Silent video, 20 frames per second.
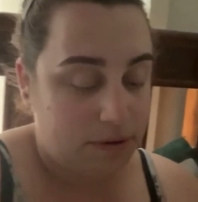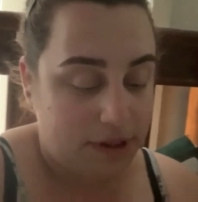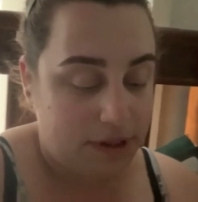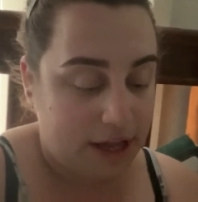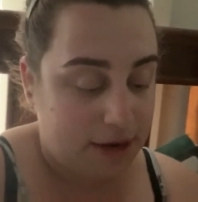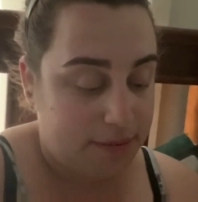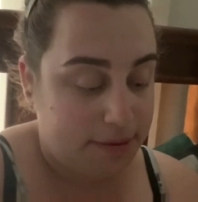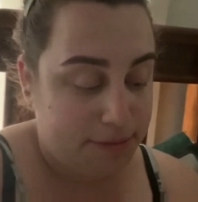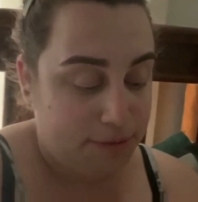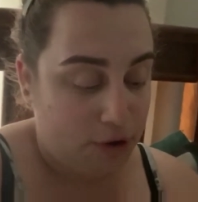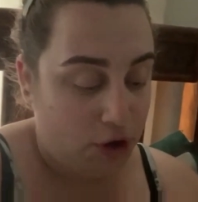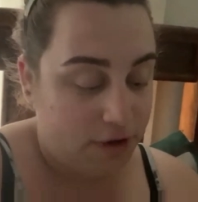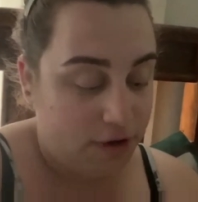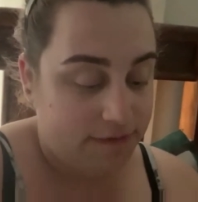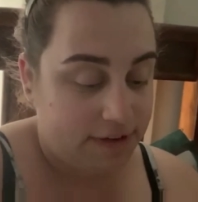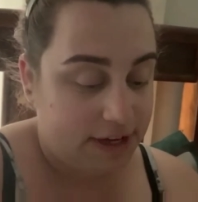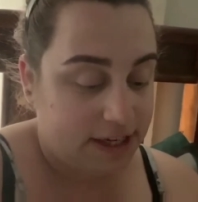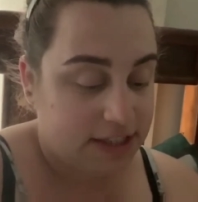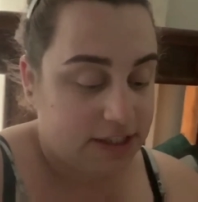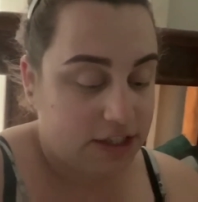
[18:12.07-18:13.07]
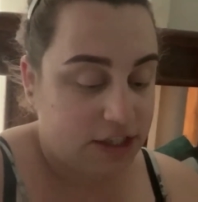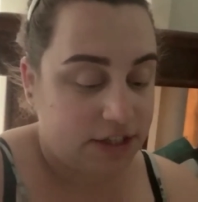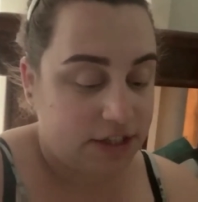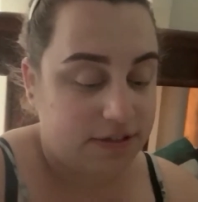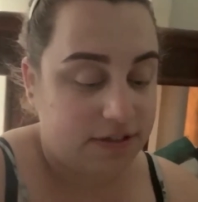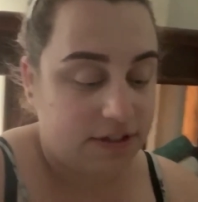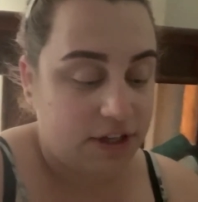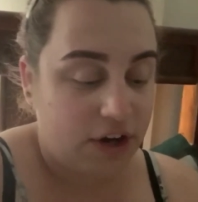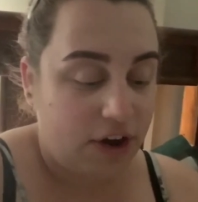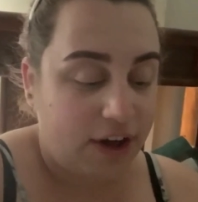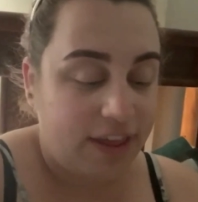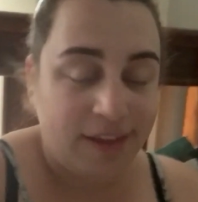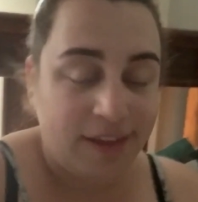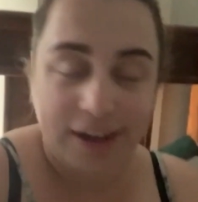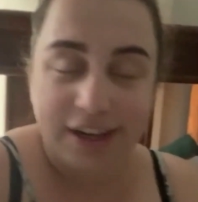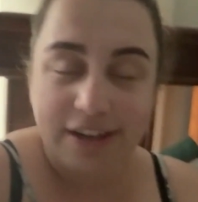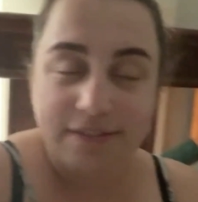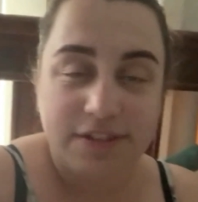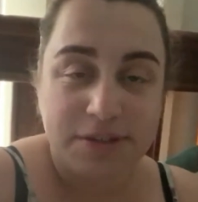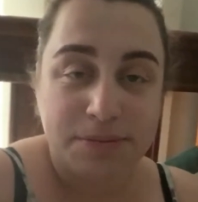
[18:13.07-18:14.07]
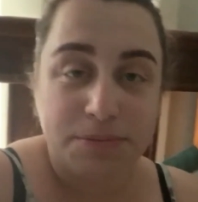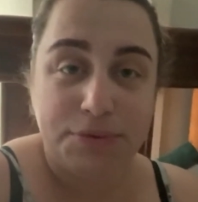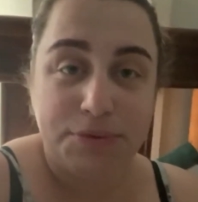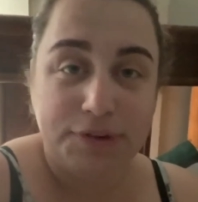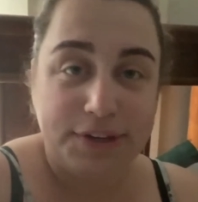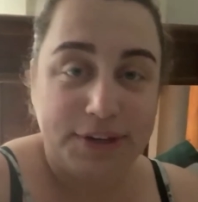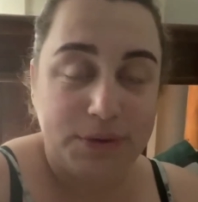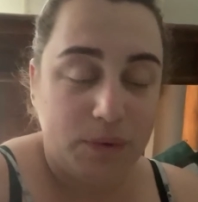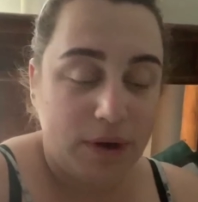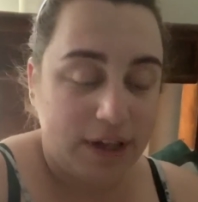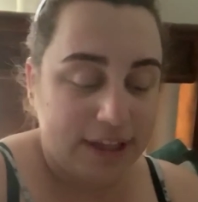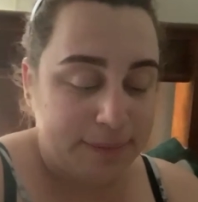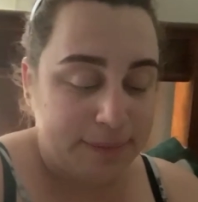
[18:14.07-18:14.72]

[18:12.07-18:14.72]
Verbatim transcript: that'll be perfect, because, you know, I think I've done pretty well.